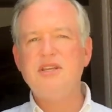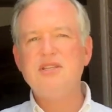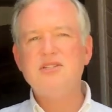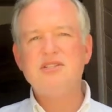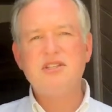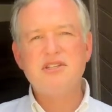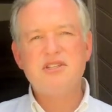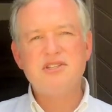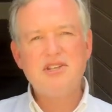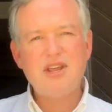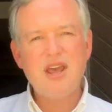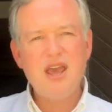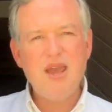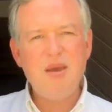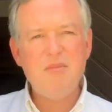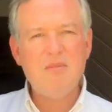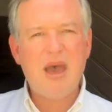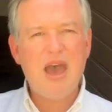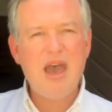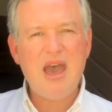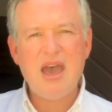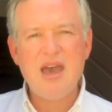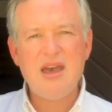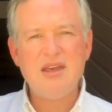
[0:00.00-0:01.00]
is the same
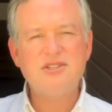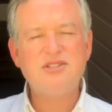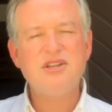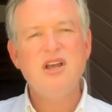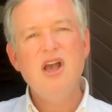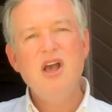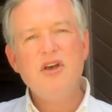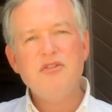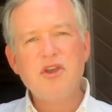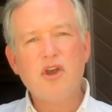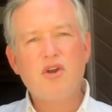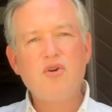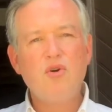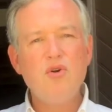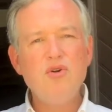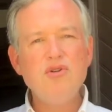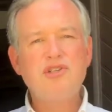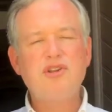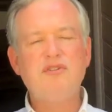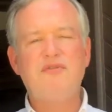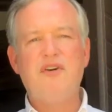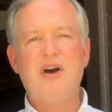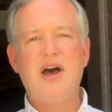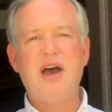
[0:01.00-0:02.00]
as the
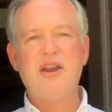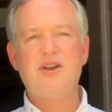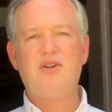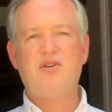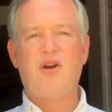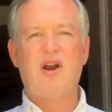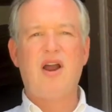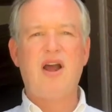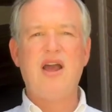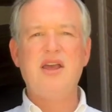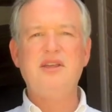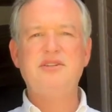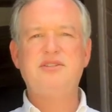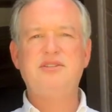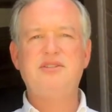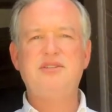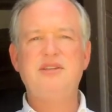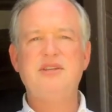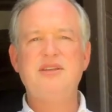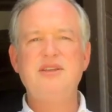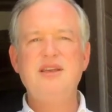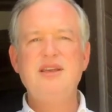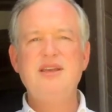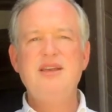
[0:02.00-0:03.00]
crucified Christ.